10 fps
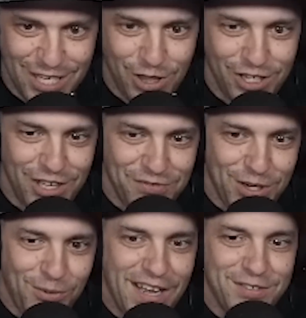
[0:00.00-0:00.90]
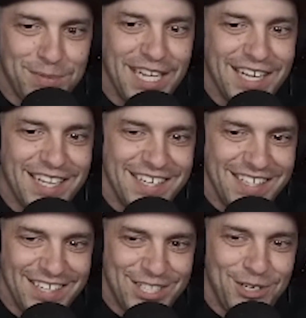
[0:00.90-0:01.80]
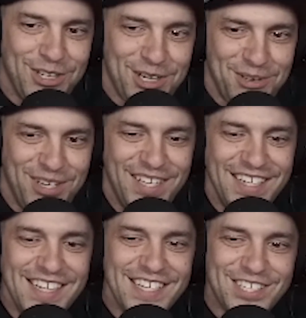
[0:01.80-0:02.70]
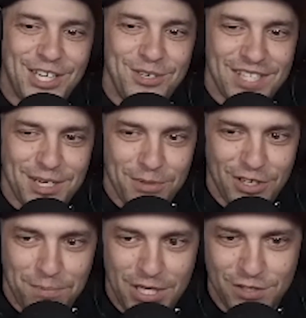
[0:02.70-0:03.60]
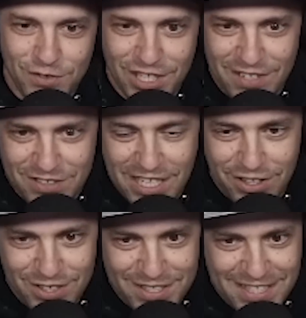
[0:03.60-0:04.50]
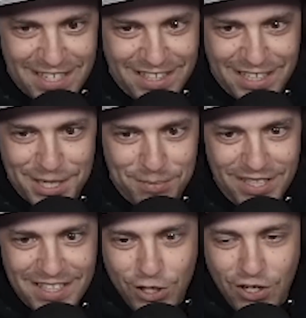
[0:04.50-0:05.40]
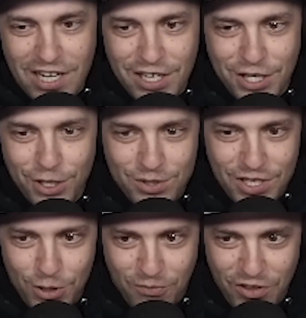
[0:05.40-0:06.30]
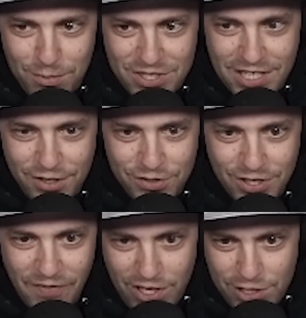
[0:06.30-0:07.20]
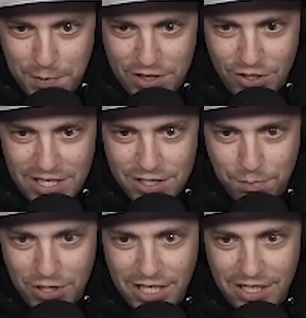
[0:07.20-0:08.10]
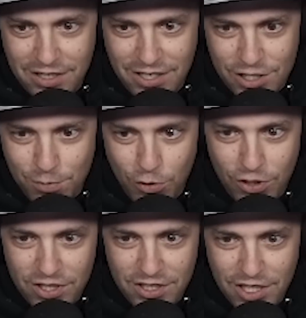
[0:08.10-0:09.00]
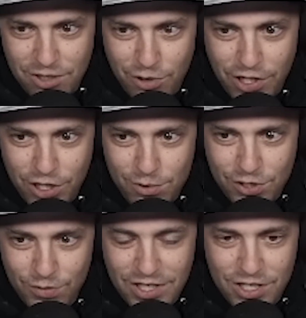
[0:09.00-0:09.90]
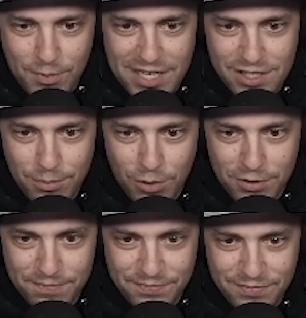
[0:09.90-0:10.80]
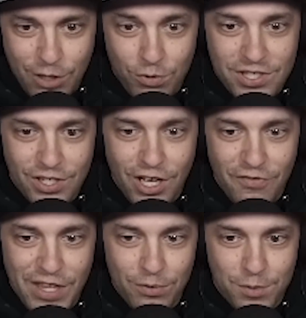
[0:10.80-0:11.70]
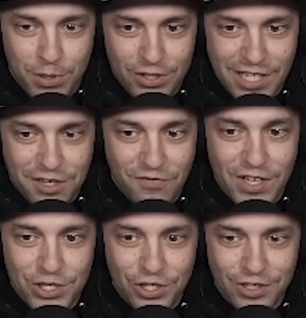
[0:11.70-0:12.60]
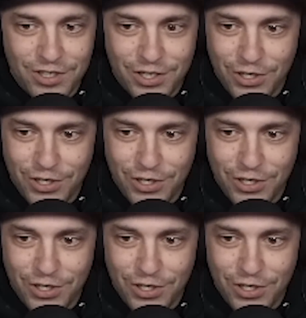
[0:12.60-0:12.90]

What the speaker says: So they left their wives behind, choosing to build a peaceful life together inside the game. They created a cozy home for themselves, where they spent their days playing, exploring, and growing closer with each passing moment. It was a love that was built on adventure,